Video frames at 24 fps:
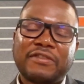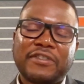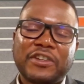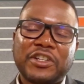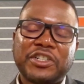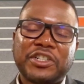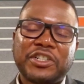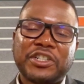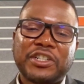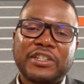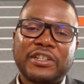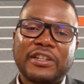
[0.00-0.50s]

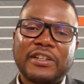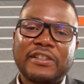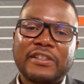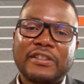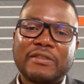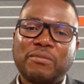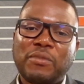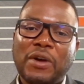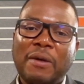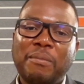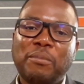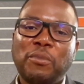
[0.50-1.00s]
division is
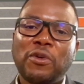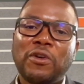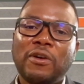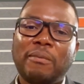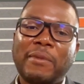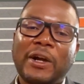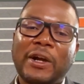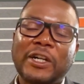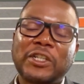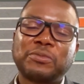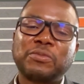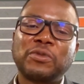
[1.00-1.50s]

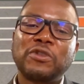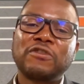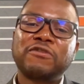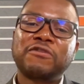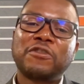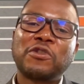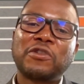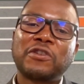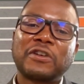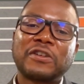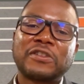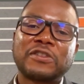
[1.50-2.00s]
much more
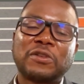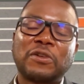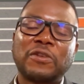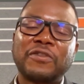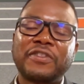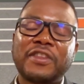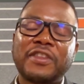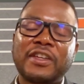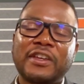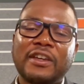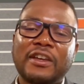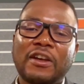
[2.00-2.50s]
focus
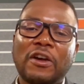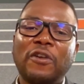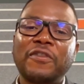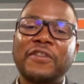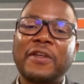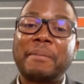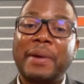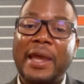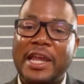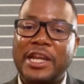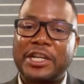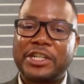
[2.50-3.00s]
on
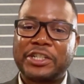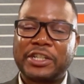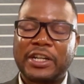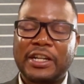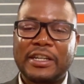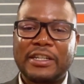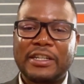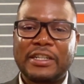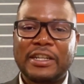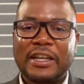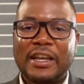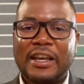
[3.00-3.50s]
the
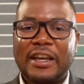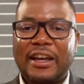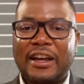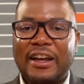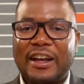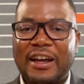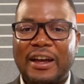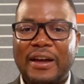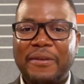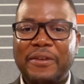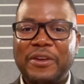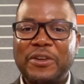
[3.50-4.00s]
patient.
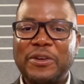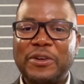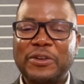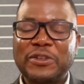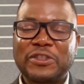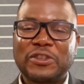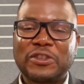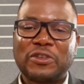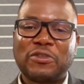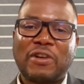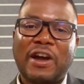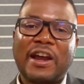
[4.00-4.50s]

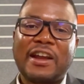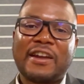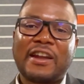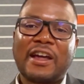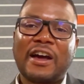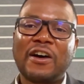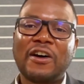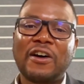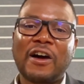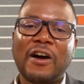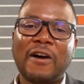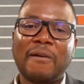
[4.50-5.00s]
So right
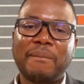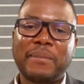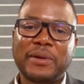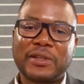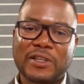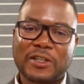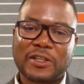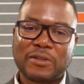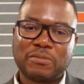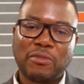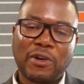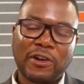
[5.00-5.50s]
now our
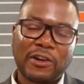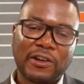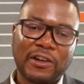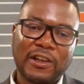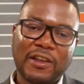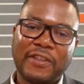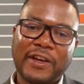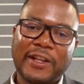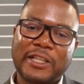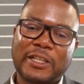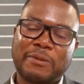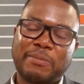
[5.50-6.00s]
business model
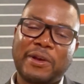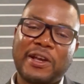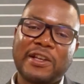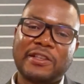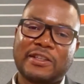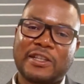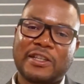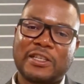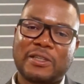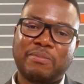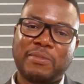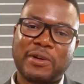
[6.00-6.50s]
in that
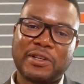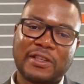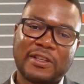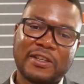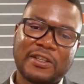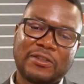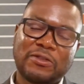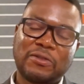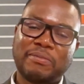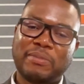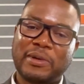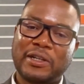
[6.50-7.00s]
space is
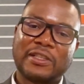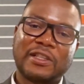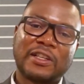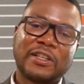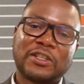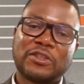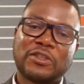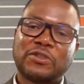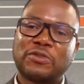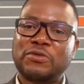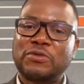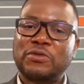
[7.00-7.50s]
business
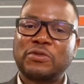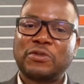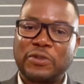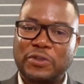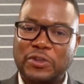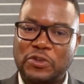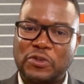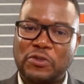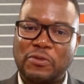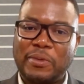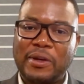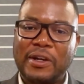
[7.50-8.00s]
to
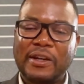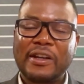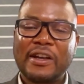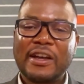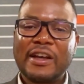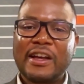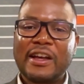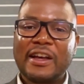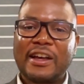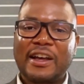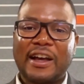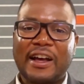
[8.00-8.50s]
consumer,
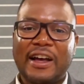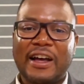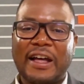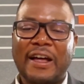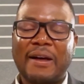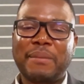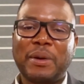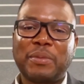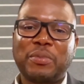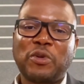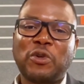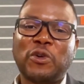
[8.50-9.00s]

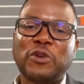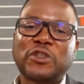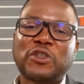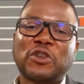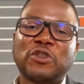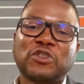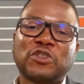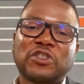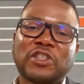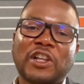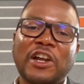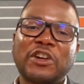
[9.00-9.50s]
but we're
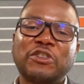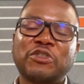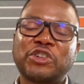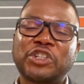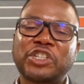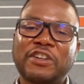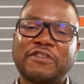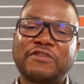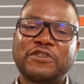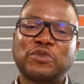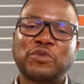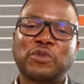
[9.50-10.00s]
also starting to
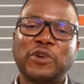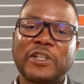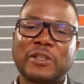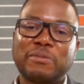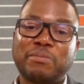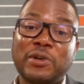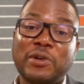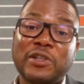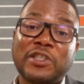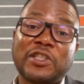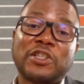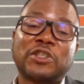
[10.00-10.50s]
shift towards
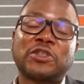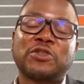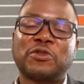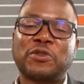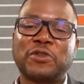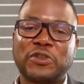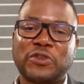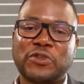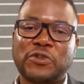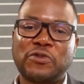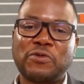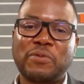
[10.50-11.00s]
business to
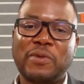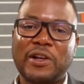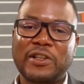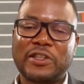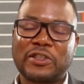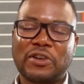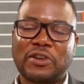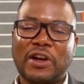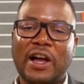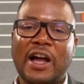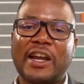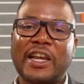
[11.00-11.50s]
consumer.
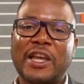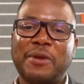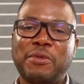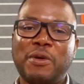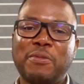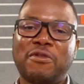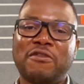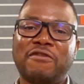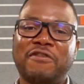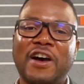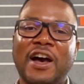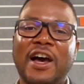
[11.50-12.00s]
So how can we
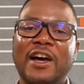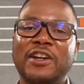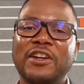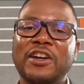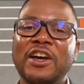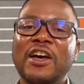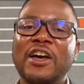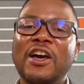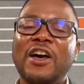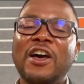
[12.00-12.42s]
provide